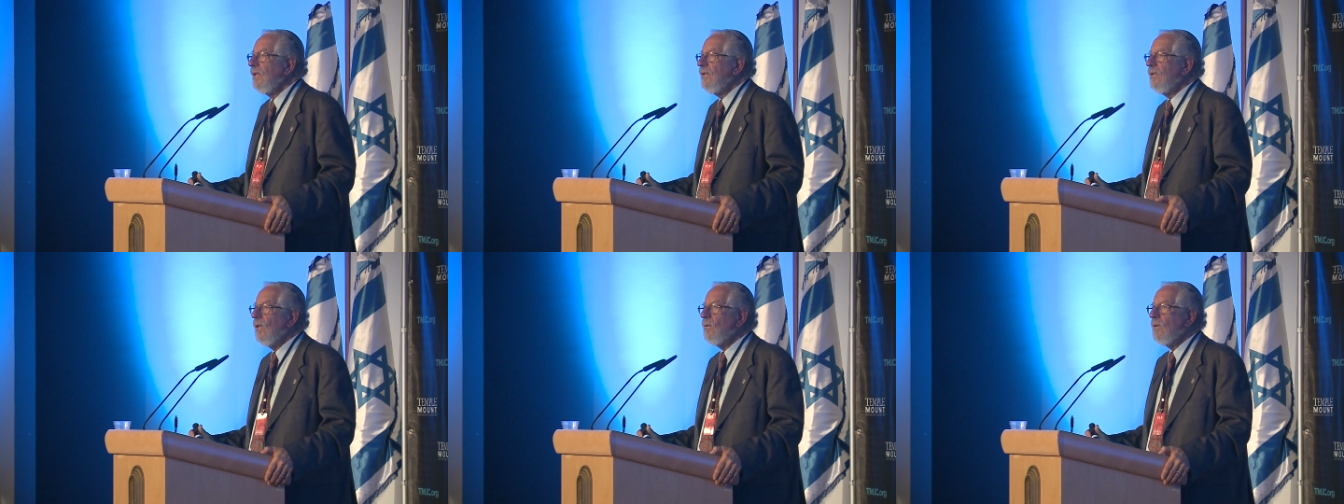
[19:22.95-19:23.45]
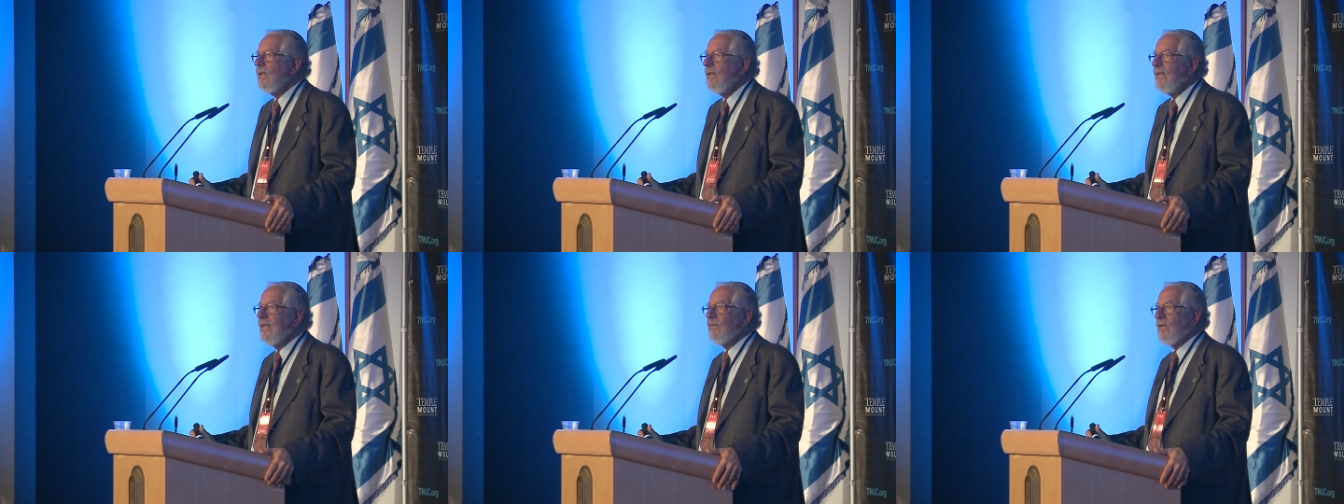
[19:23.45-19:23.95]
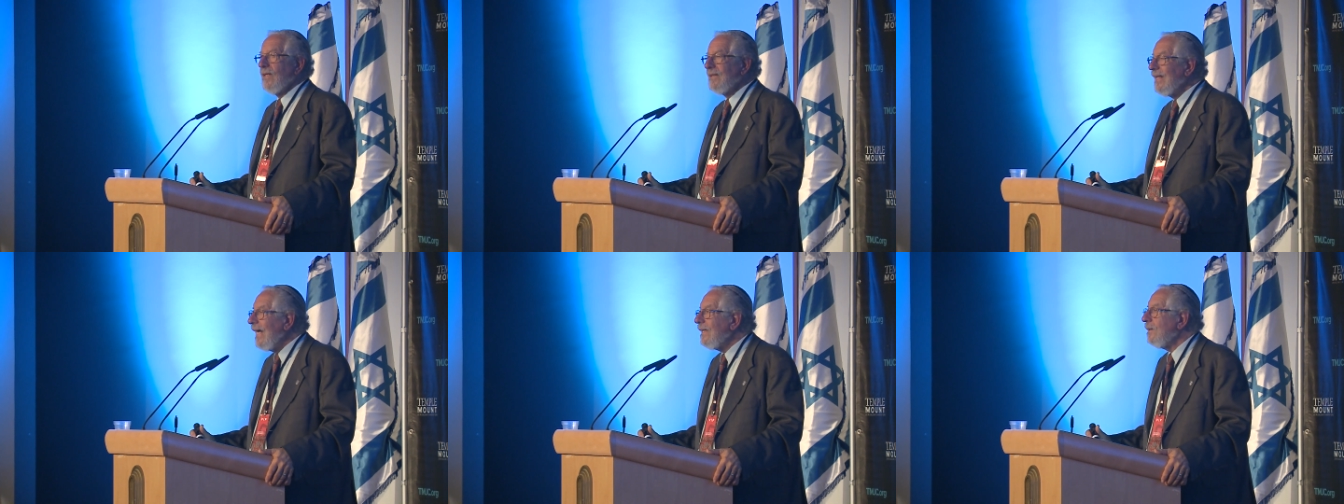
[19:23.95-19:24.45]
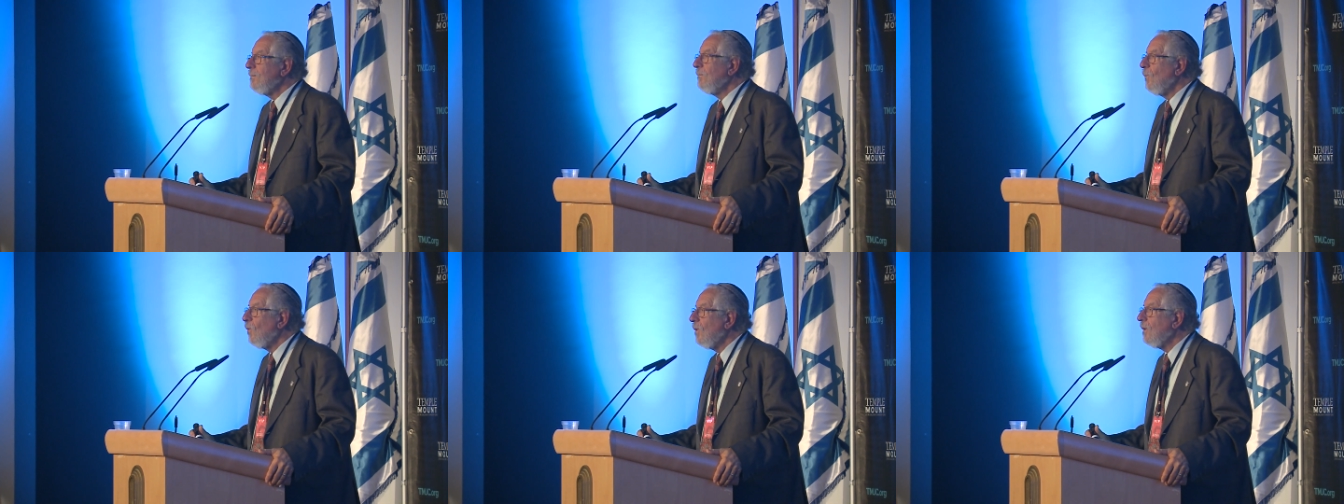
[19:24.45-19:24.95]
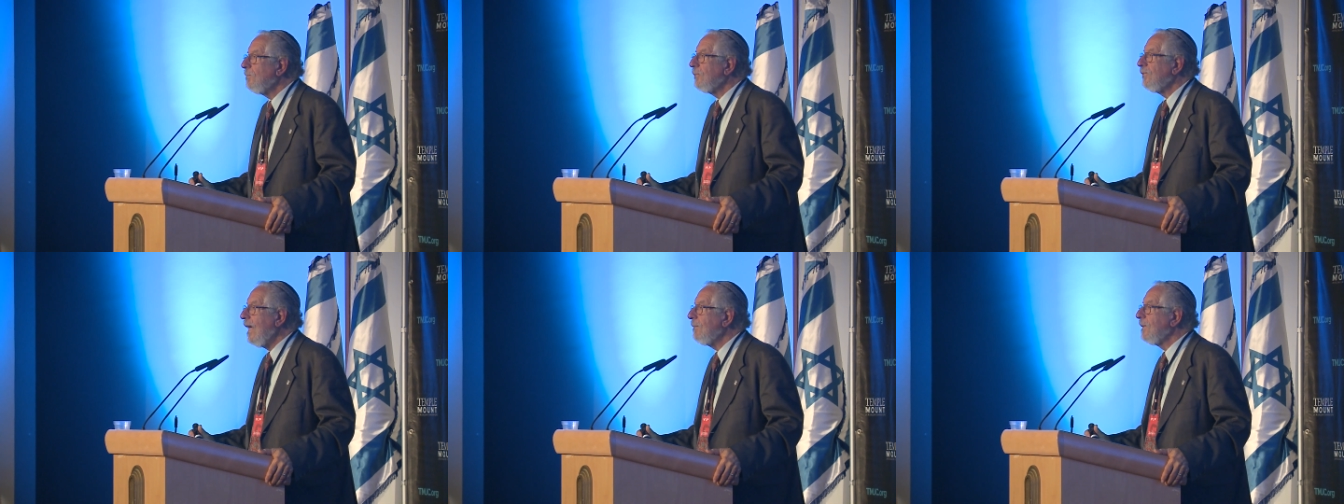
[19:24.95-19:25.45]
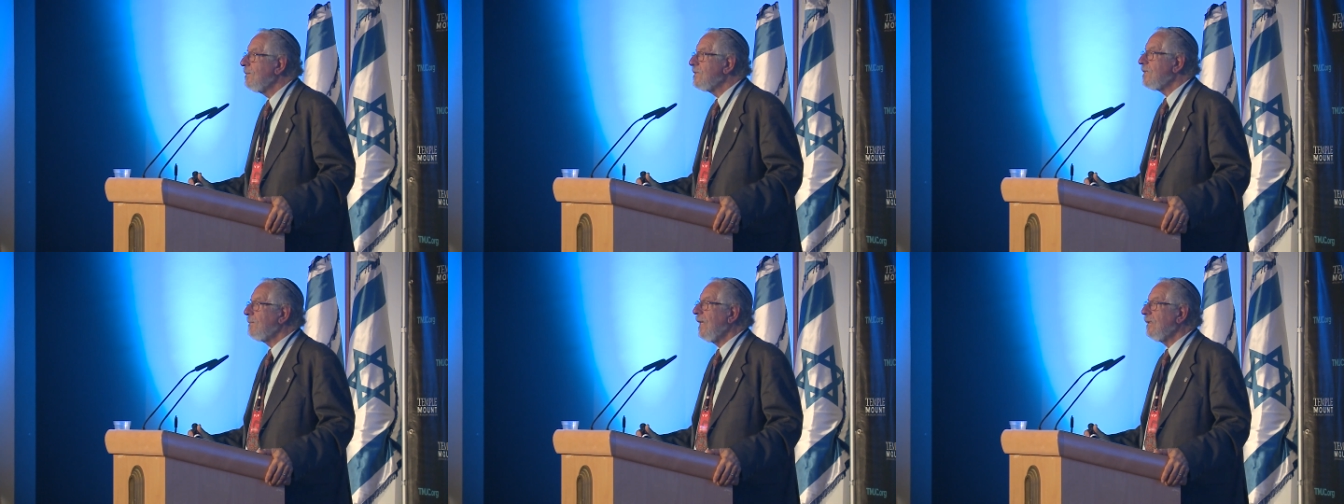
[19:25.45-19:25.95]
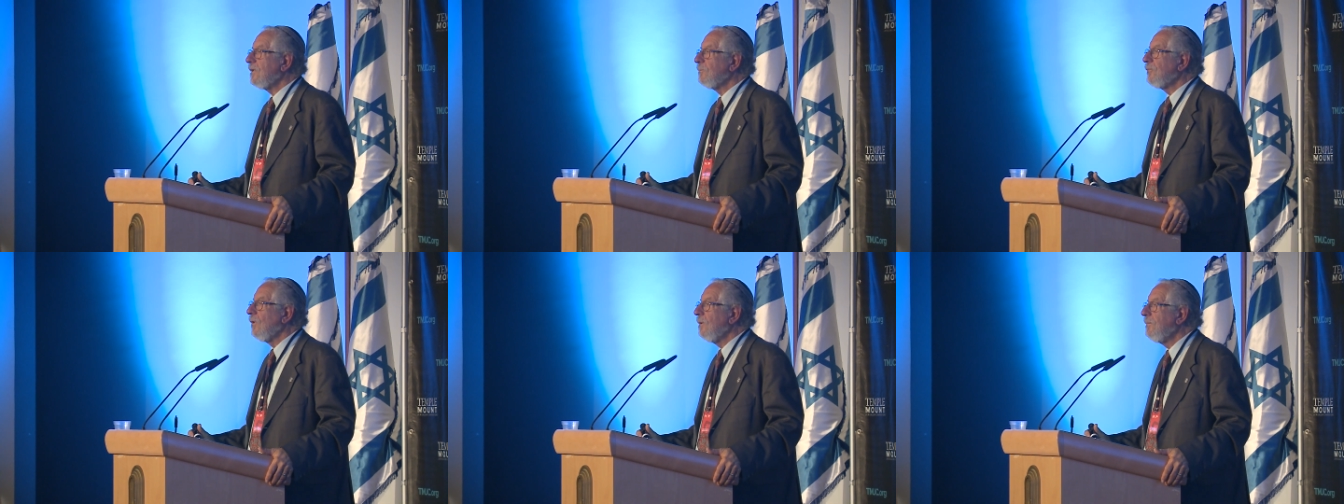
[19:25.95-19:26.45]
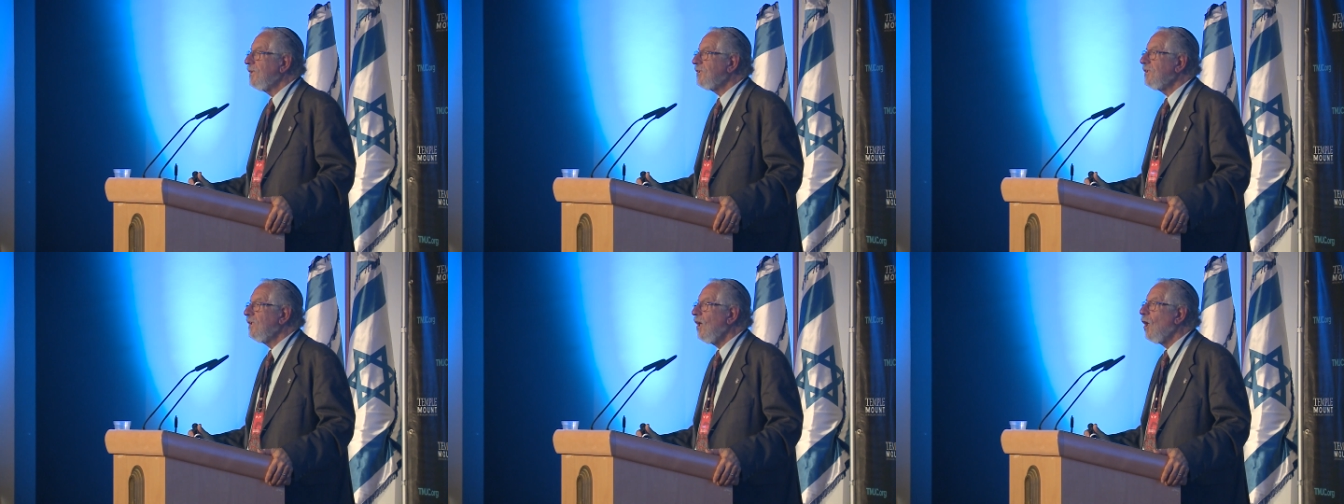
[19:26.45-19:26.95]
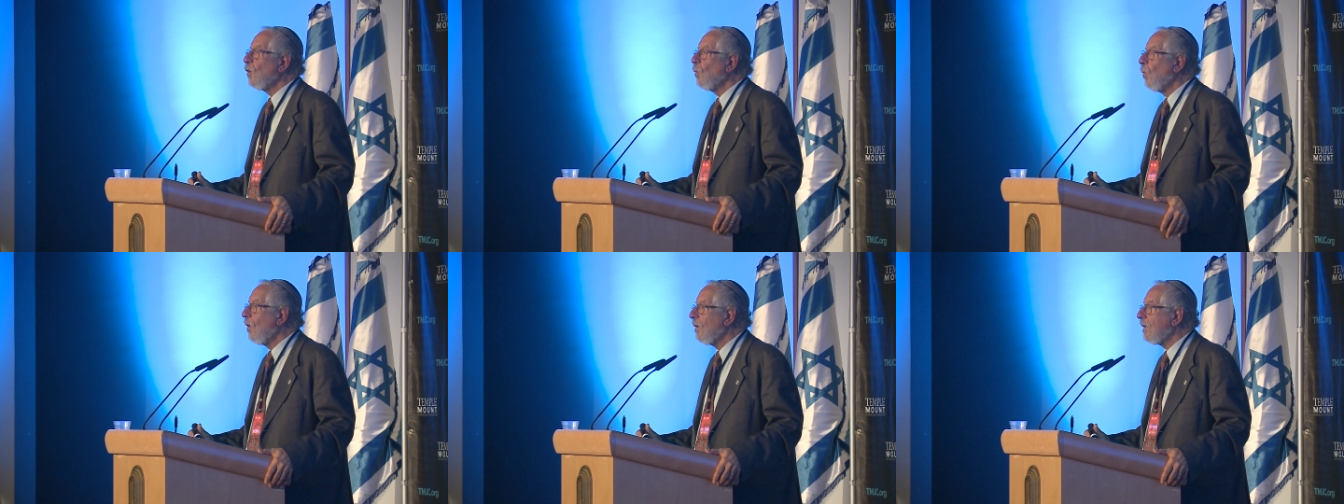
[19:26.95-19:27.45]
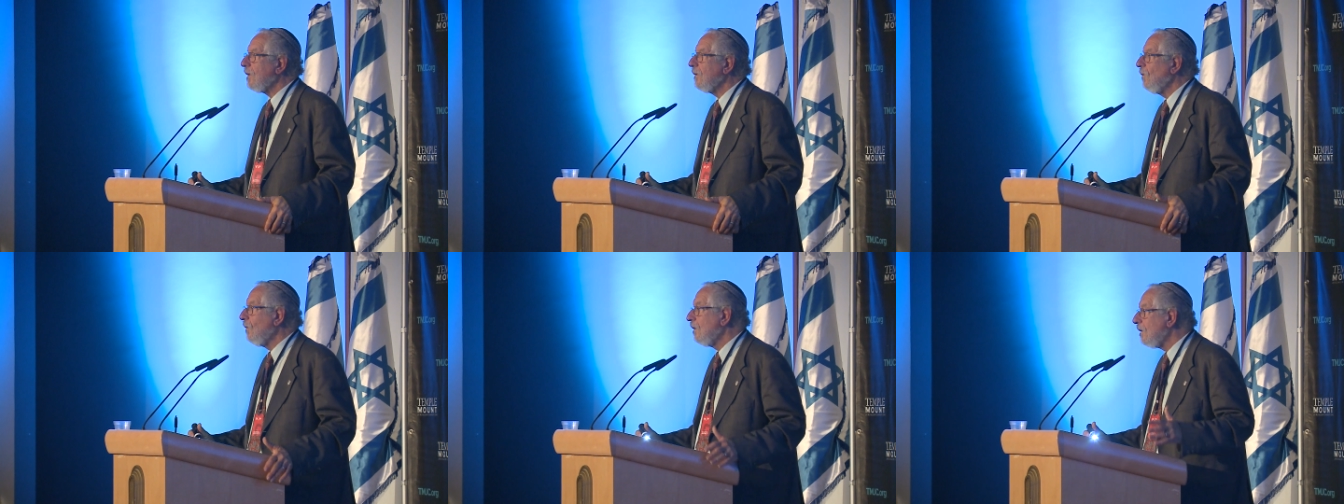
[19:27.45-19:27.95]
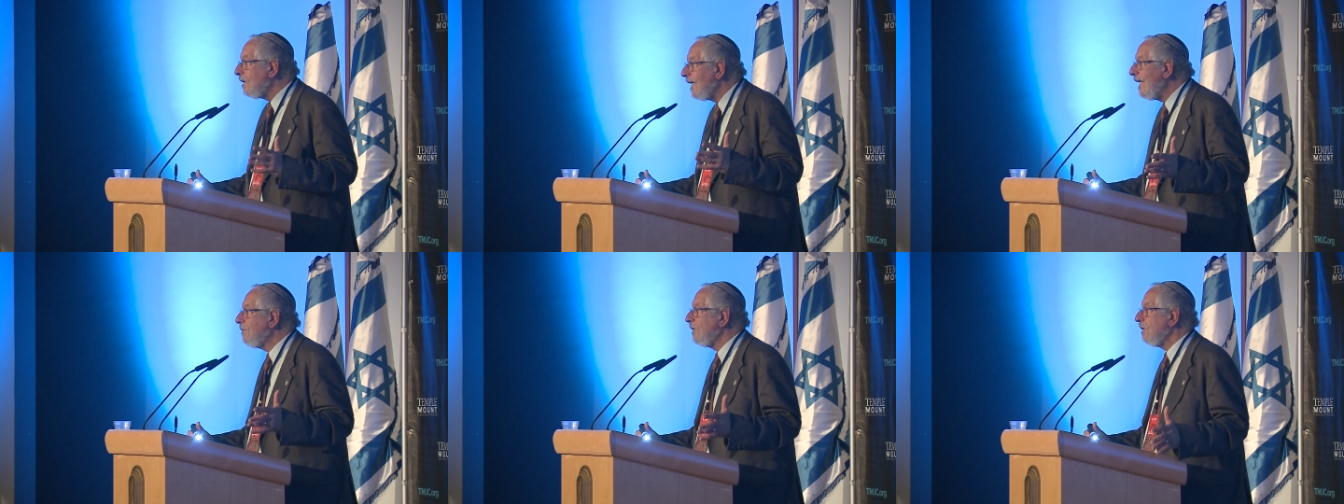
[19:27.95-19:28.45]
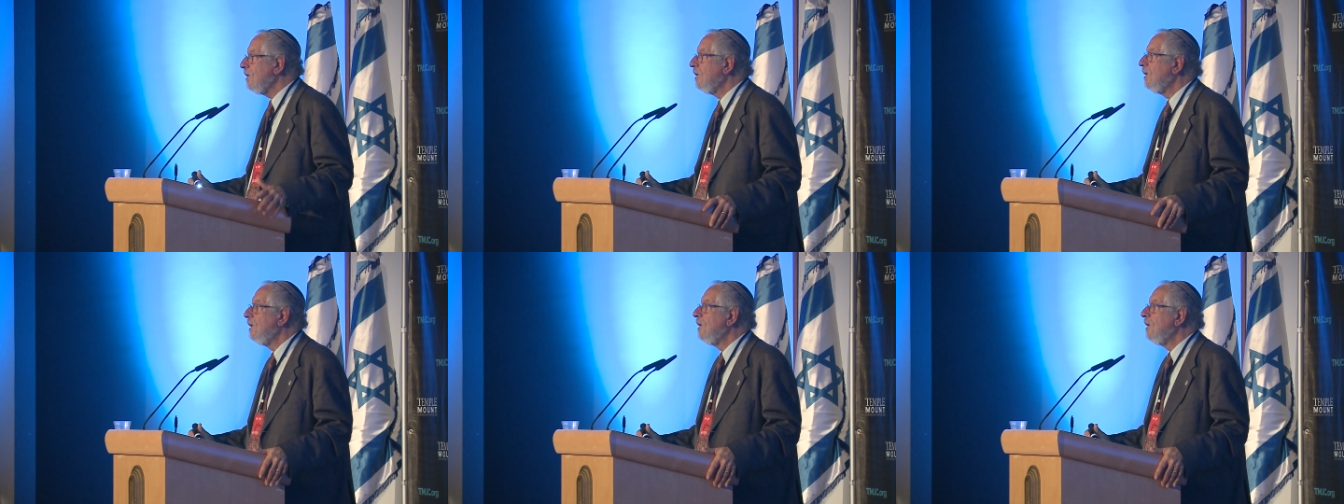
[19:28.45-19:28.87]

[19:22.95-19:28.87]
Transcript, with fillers: "You know, there are a lot more problems about the prohibition on work or labor